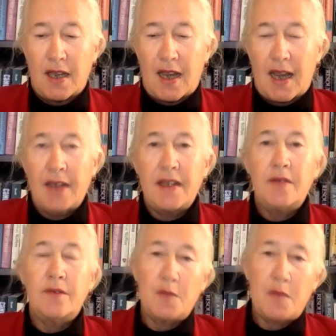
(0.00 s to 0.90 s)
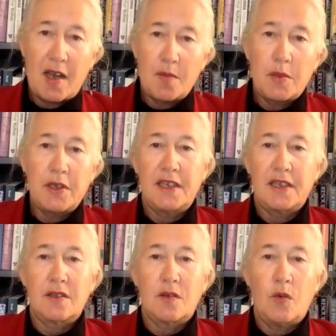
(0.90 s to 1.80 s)
and then from that
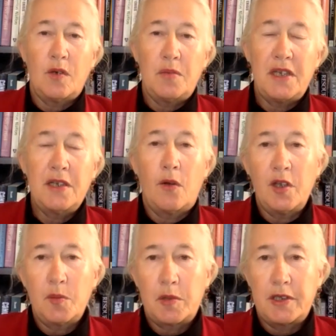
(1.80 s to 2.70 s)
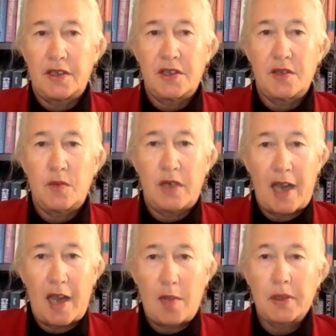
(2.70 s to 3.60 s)
predict when peak oil production would
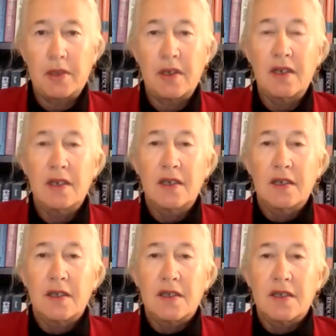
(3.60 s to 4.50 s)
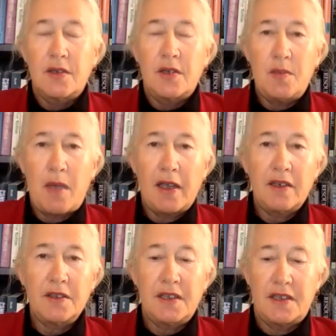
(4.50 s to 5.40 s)
happen. So he
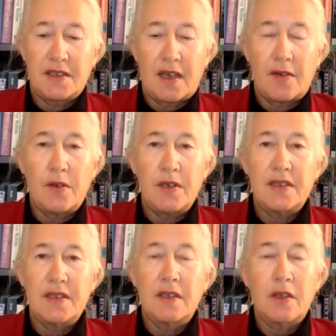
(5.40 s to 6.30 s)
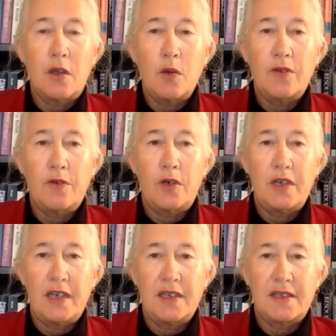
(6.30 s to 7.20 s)
modeled the discoveries in the lower
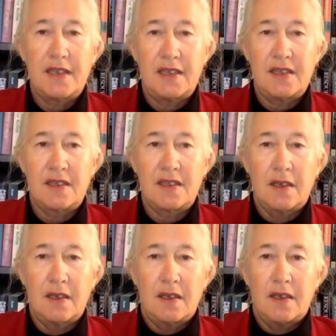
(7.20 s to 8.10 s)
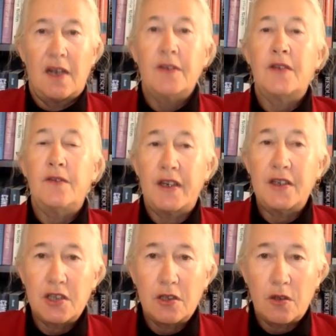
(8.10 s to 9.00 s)
forty-eight states of
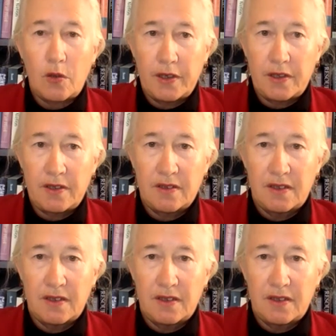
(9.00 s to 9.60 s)
conventional oil,